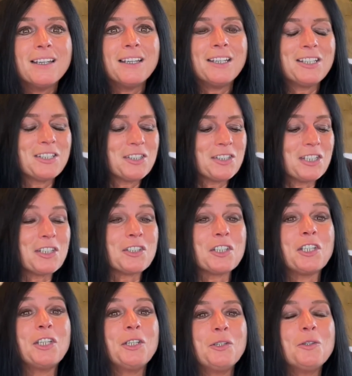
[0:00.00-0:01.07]
It's a
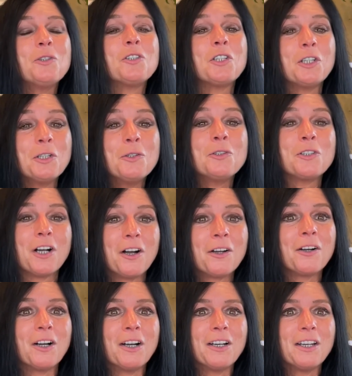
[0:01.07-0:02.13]
huge, huge
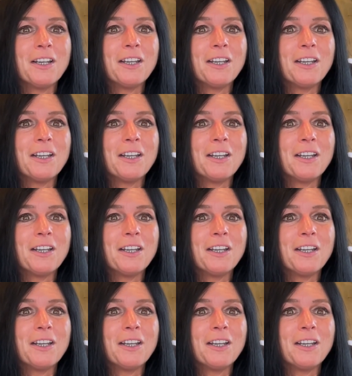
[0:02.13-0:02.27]
honor,